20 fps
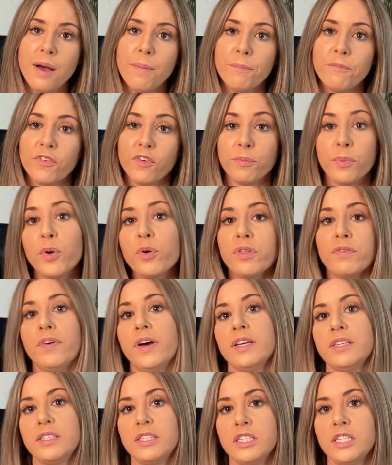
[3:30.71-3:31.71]
for both of
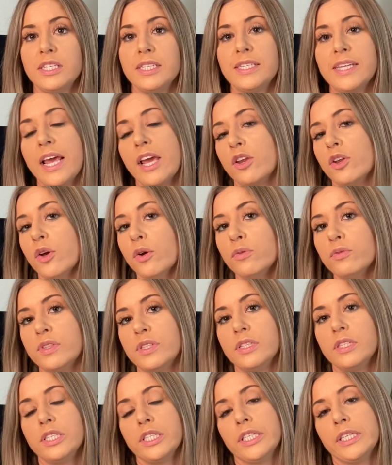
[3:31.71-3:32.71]
us to take
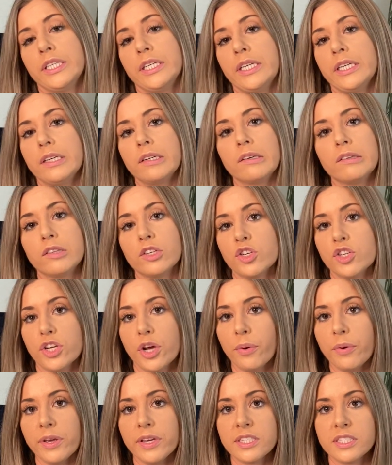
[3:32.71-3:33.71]
notes during the
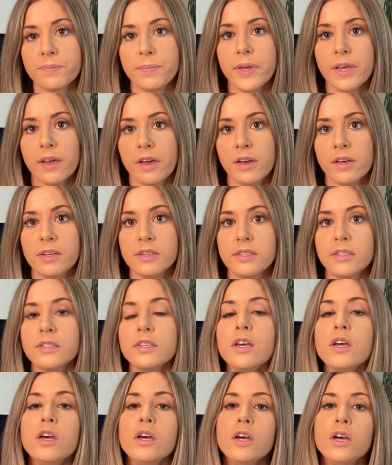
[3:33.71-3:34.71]
showings, because
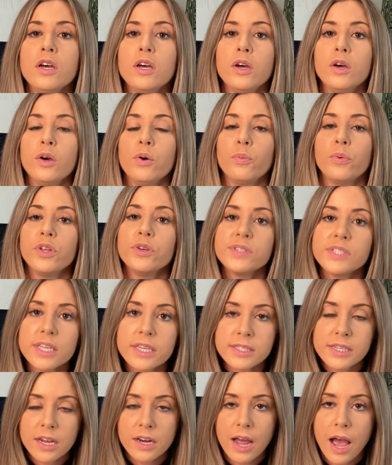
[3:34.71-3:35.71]
when you see a
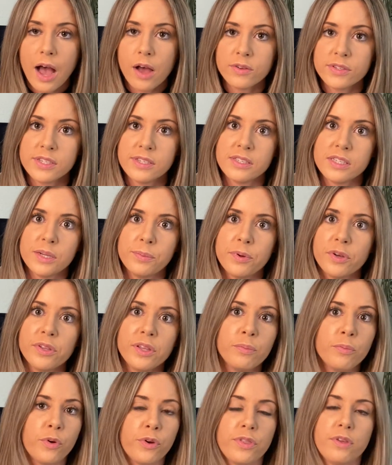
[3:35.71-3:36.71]
ton of houses, typically
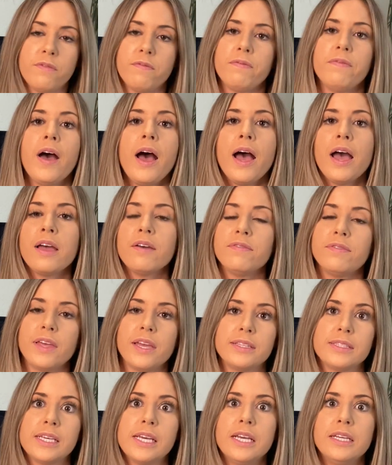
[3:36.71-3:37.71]
more than 5,
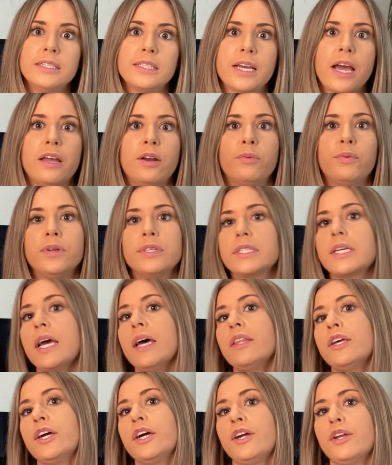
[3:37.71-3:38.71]
they tend to kind of run
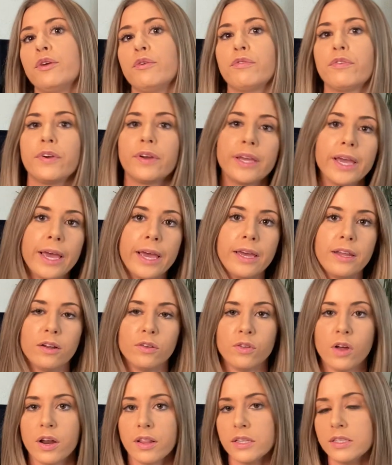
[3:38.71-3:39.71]
together. You forget a
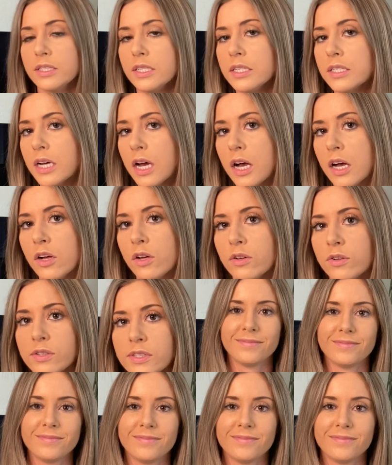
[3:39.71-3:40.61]
lot of the details.